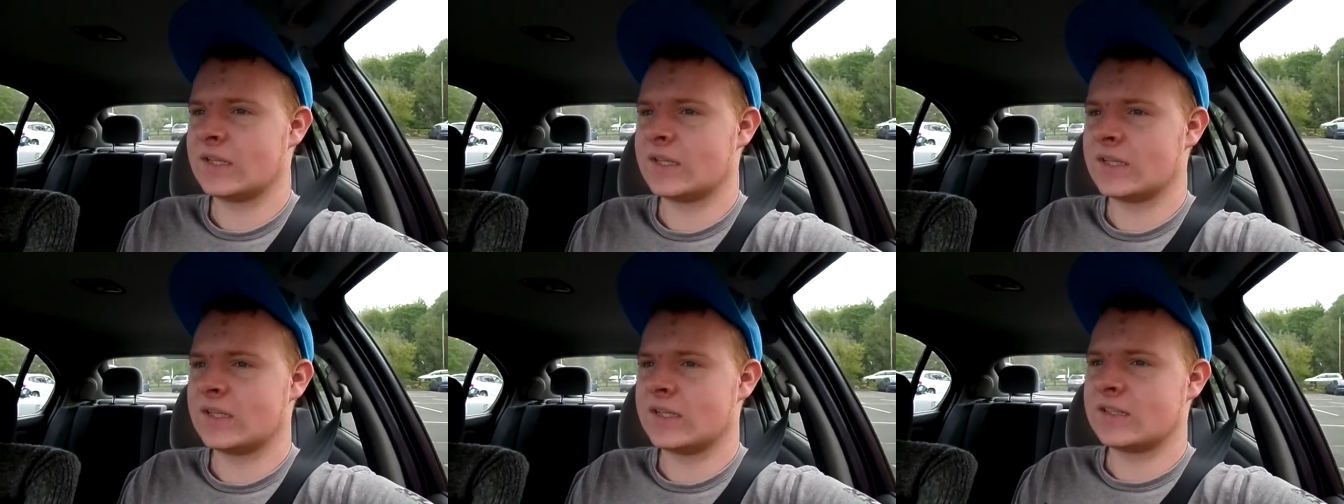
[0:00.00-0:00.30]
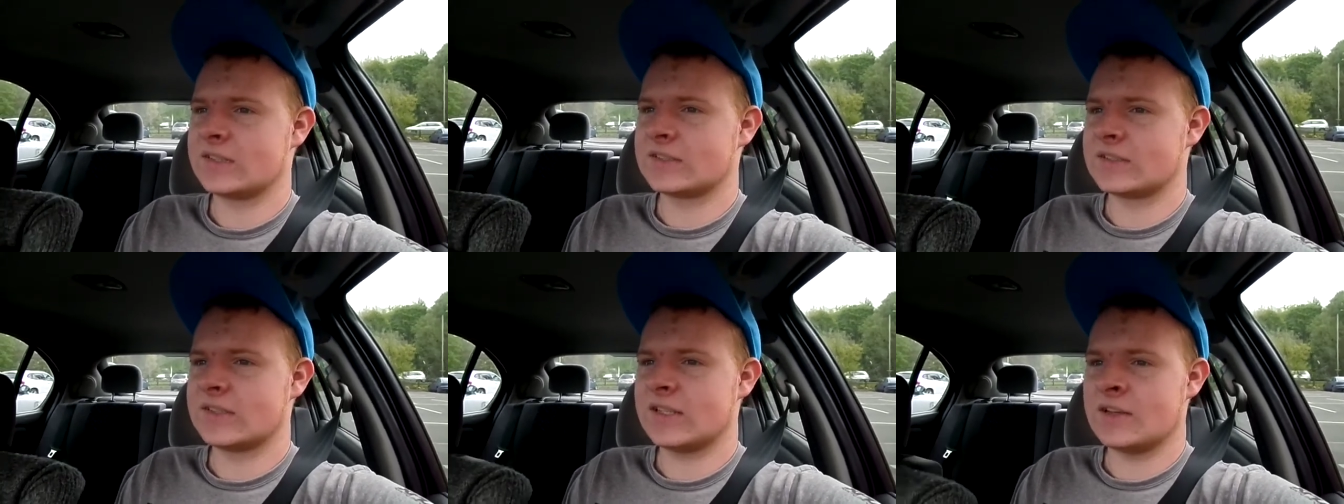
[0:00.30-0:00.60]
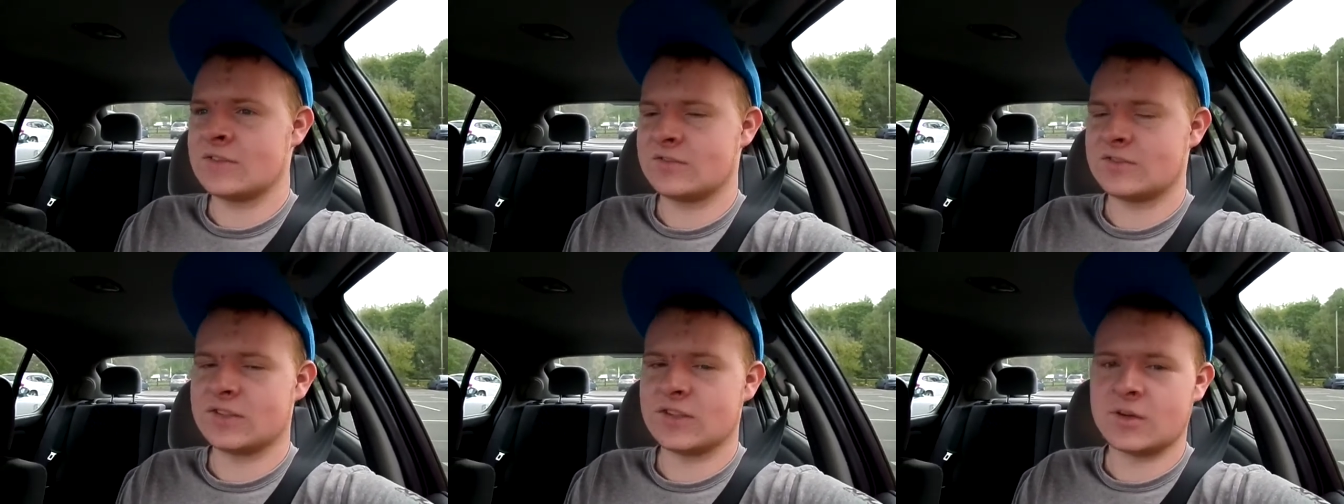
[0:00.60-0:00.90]

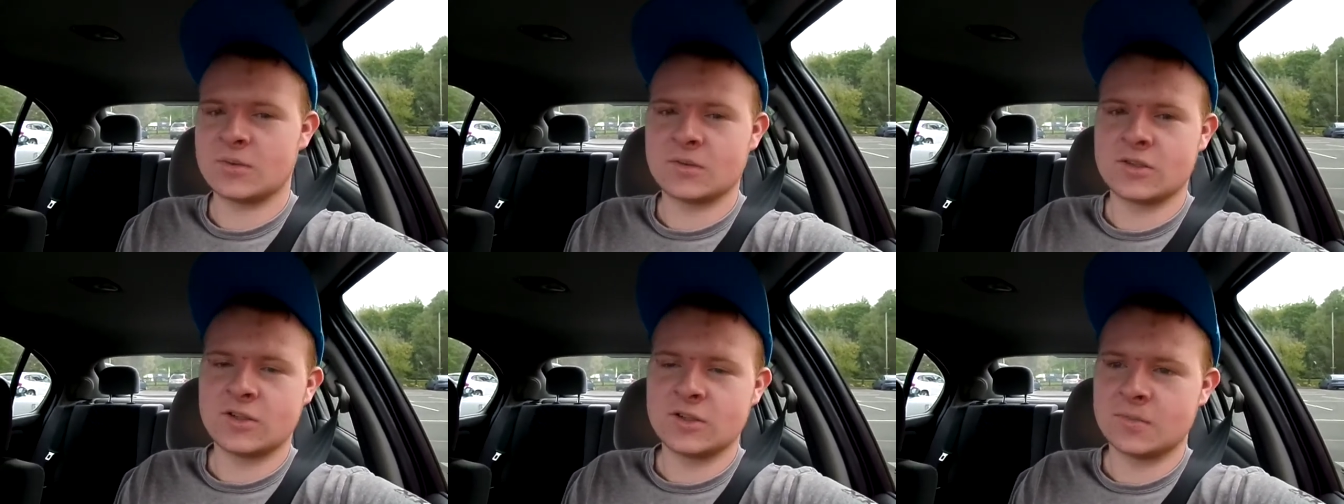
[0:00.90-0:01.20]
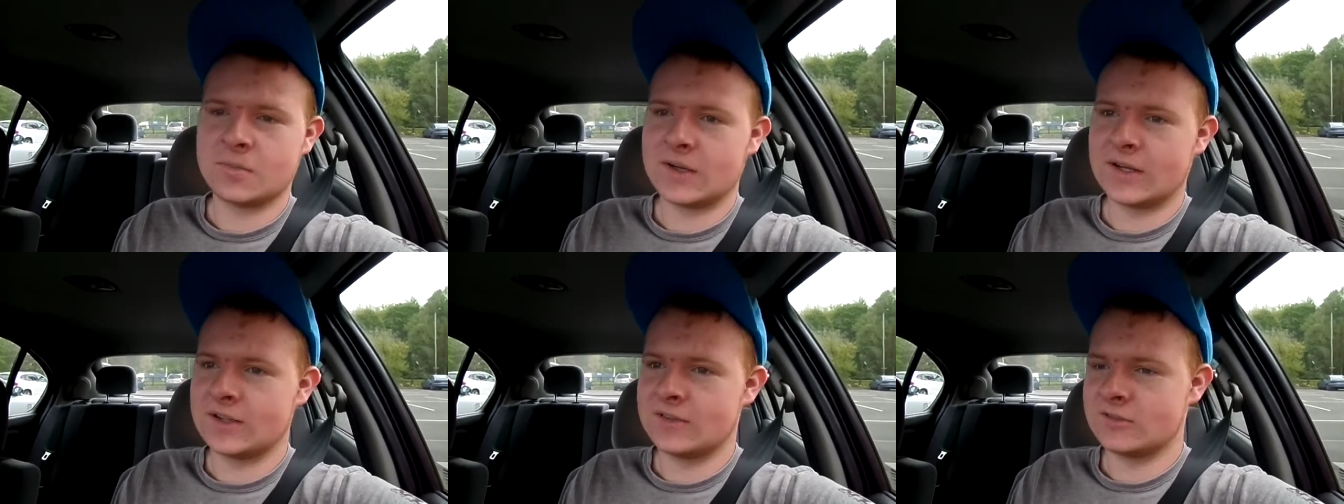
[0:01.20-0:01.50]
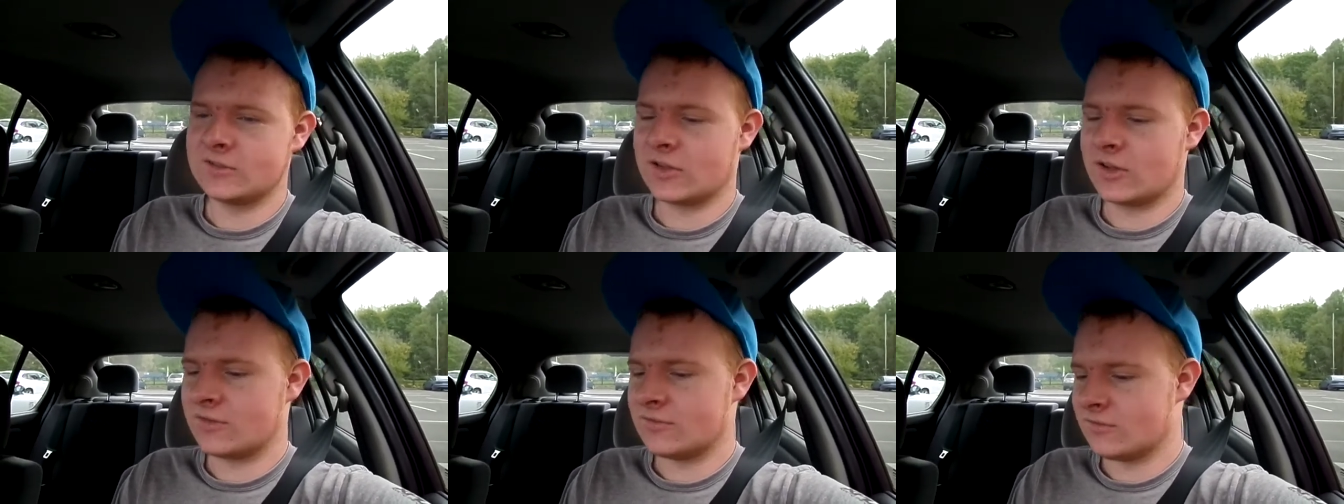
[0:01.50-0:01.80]
F-type coupe
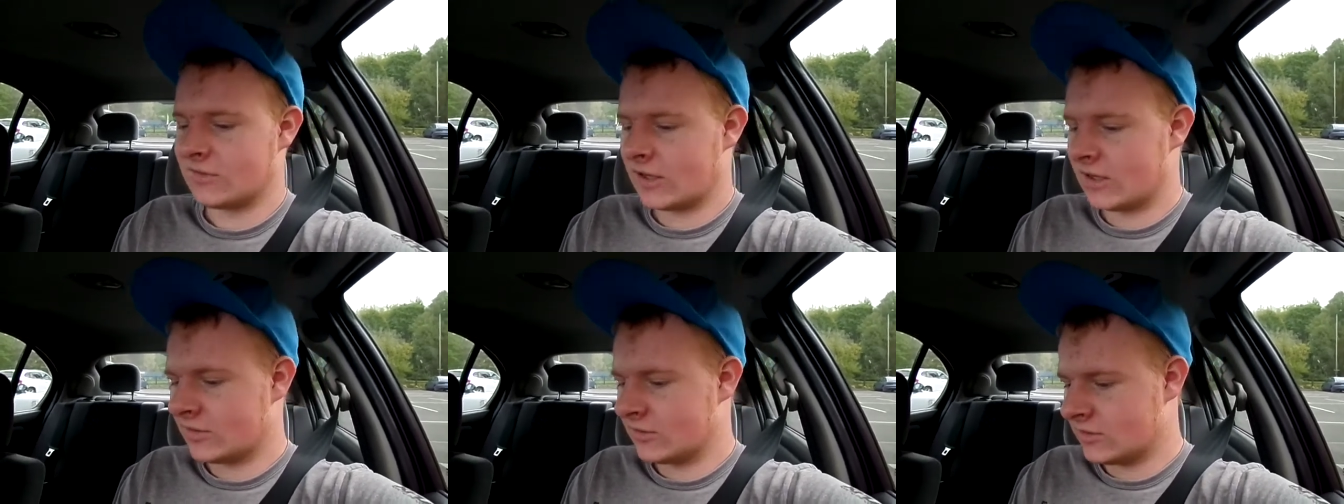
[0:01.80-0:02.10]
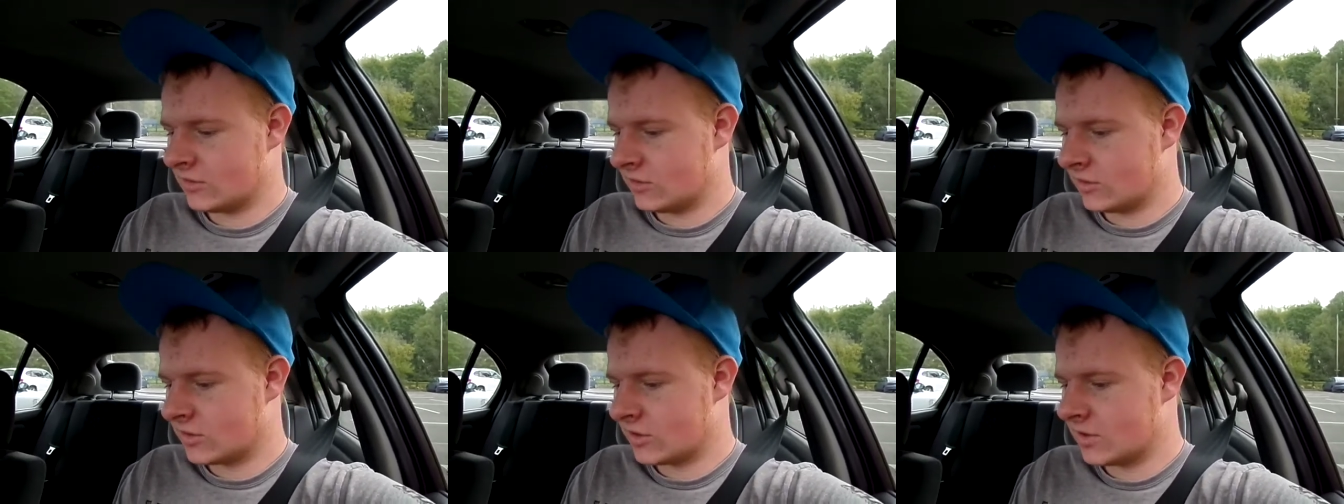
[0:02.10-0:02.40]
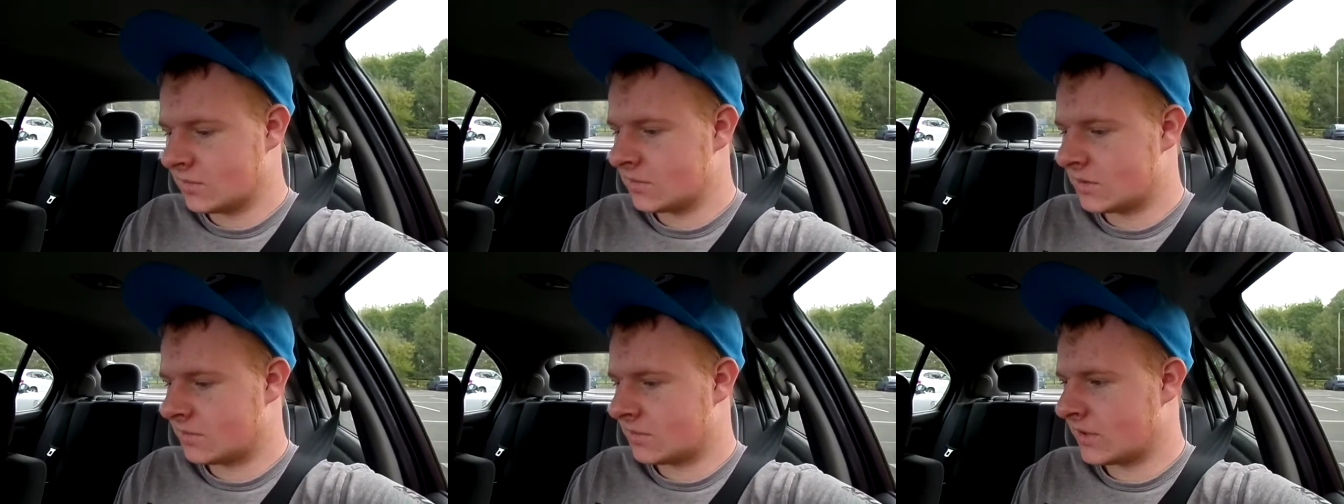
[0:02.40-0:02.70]
driving around, or
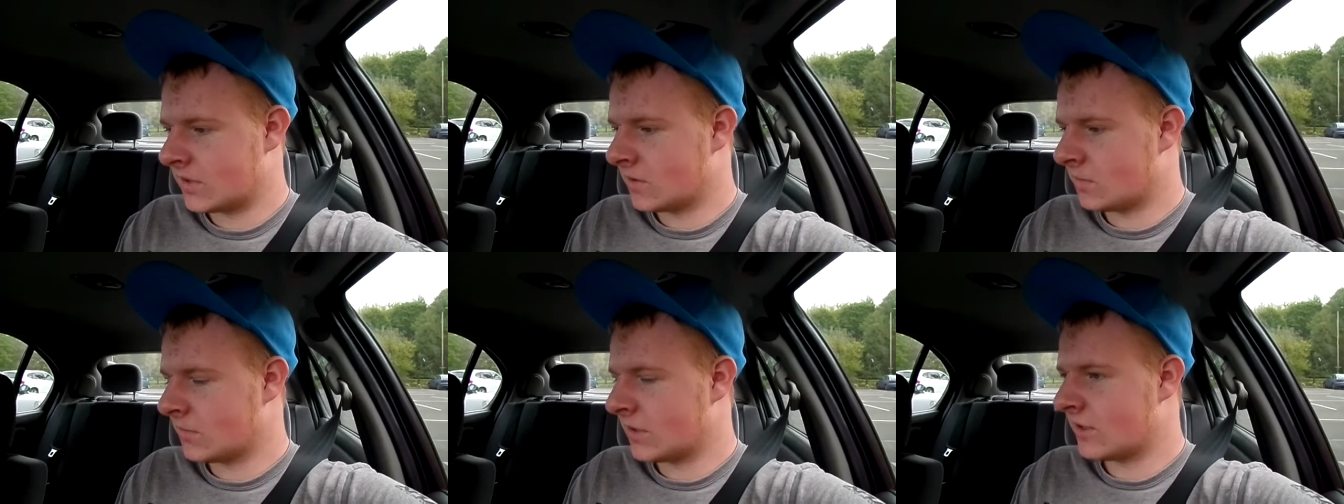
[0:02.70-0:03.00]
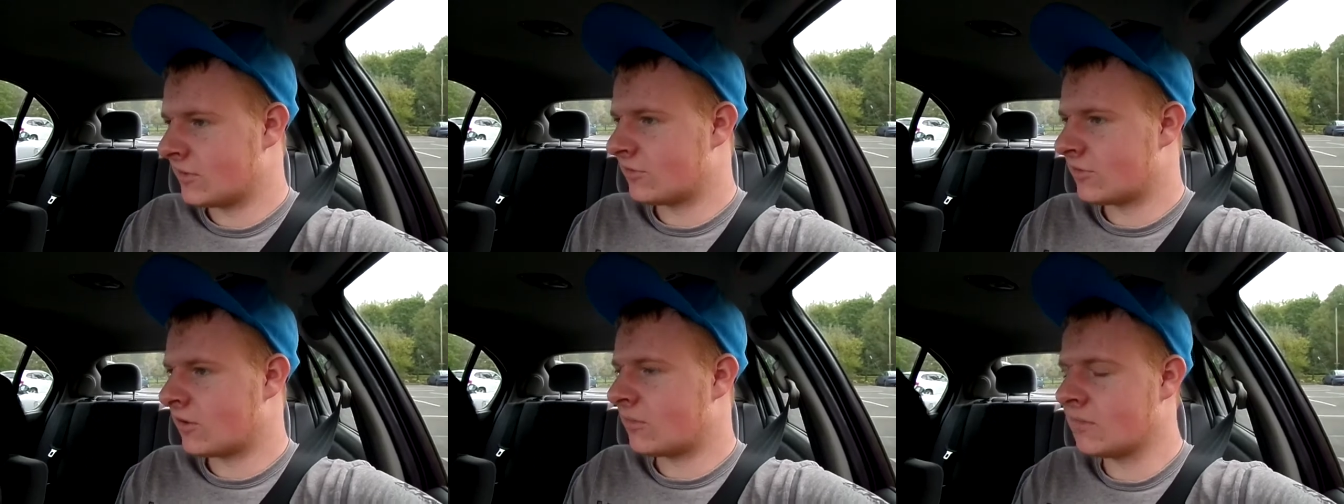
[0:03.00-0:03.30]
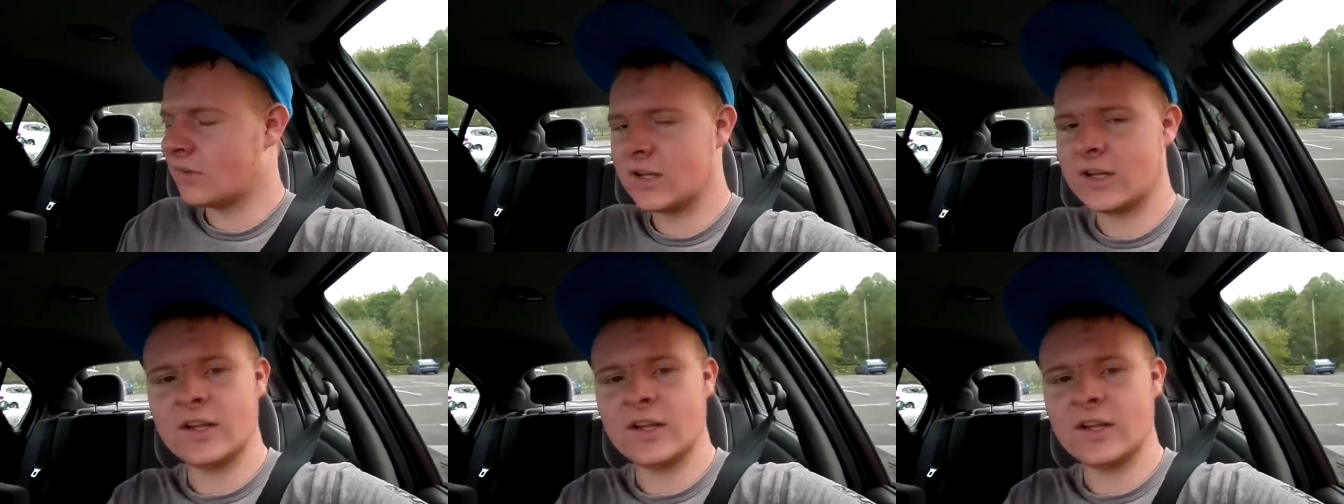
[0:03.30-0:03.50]
coupe depending on where you're from,